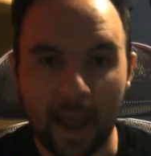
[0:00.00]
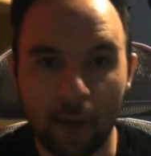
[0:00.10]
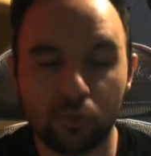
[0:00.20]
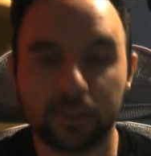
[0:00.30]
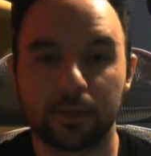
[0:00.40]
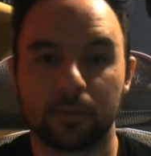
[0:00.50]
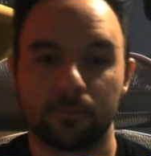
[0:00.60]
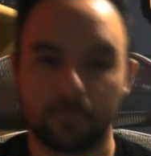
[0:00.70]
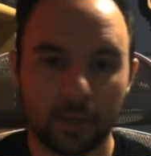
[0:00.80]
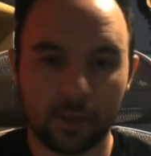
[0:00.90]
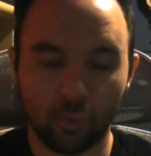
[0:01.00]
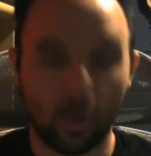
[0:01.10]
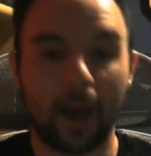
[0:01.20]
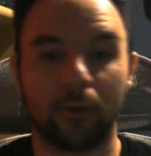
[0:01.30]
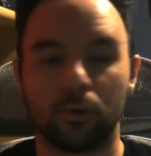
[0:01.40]
out in the
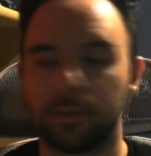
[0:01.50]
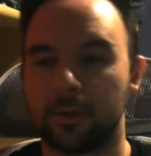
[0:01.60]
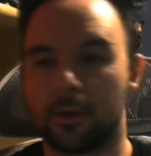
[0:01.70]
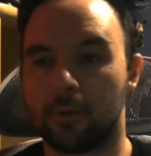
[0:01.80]
wild,